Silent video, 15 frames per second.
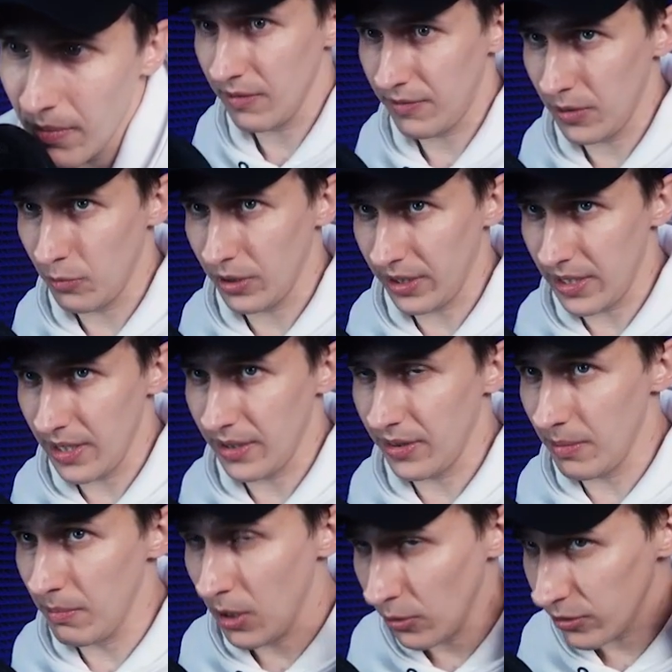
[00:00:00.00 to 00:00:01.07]
If you want to get
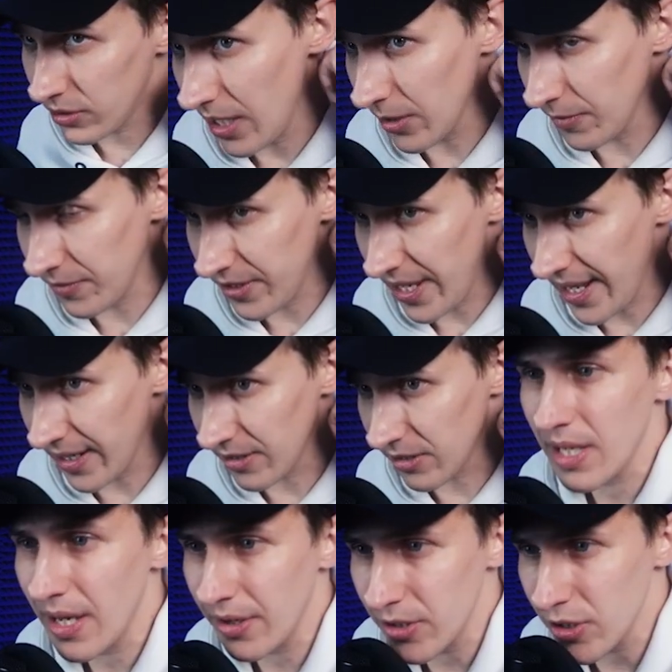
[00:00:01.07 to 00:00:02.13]
the most out of tags,
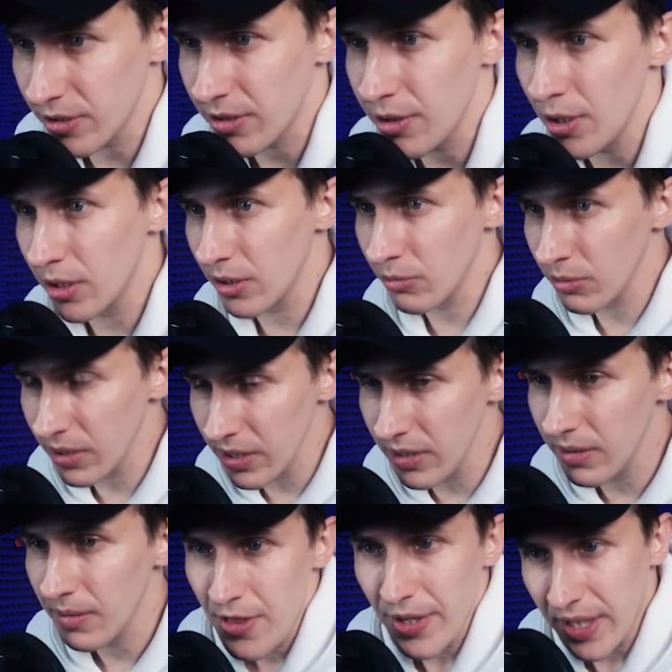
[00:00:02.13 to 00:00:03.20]
you gotta just
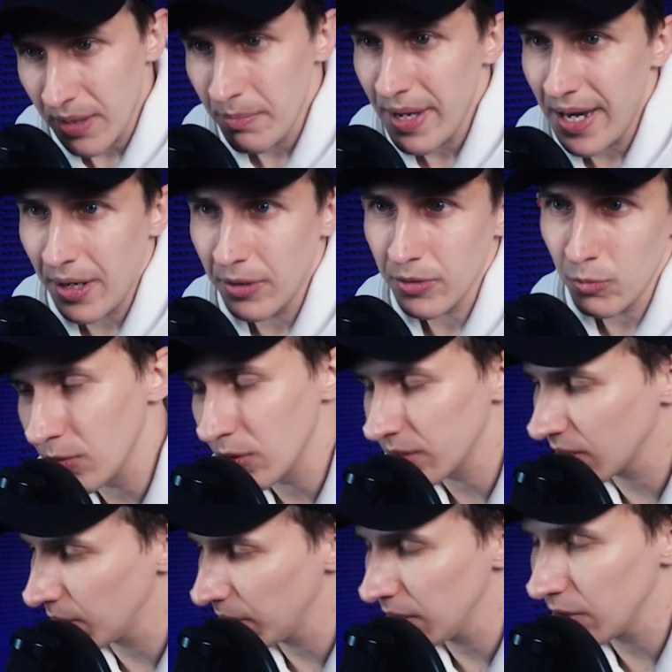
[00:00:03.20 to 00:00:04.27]
thoroughly think about
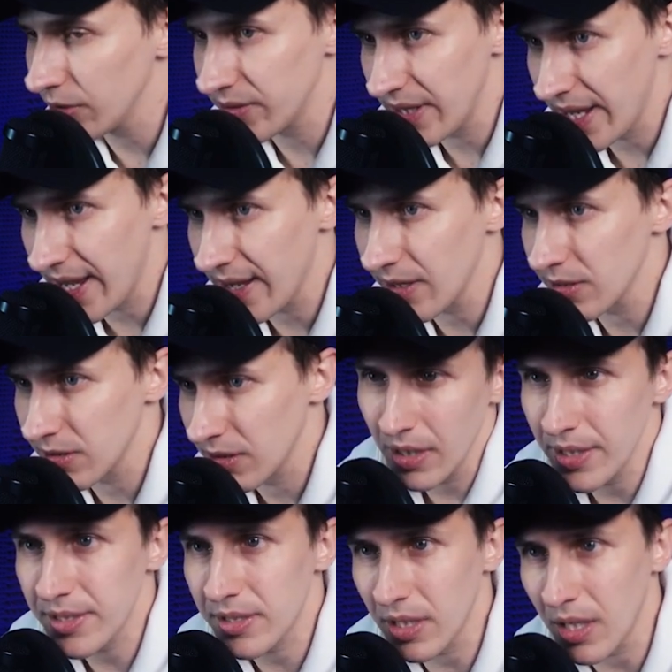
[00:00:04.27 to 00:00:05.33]
what's gonna be your tags.
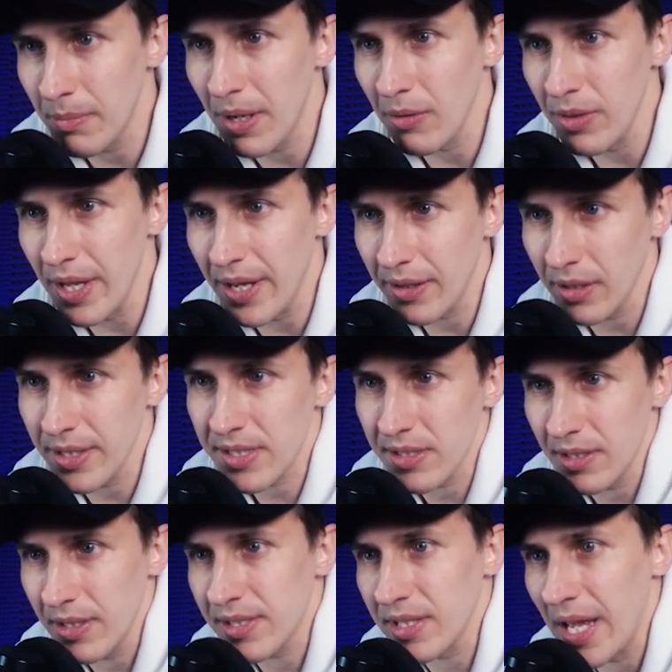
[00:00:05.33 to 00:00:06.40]
Let's think about that.
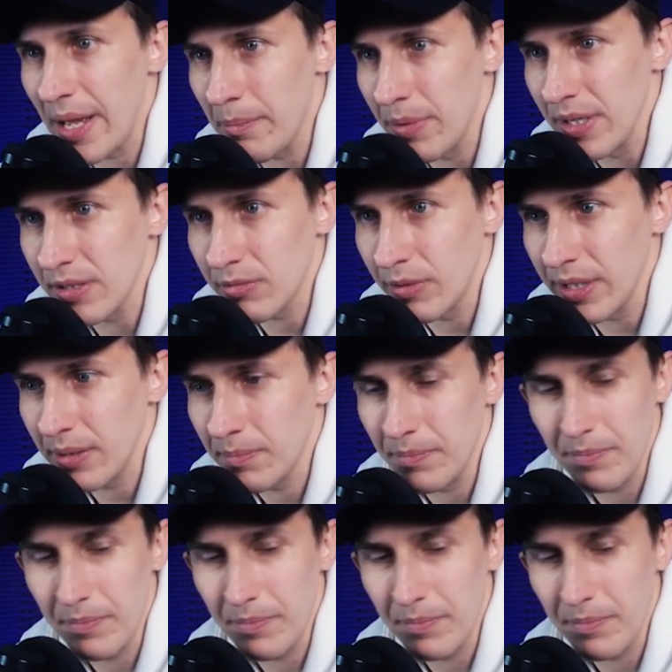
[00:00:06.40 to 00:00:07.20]
A slap bass, right?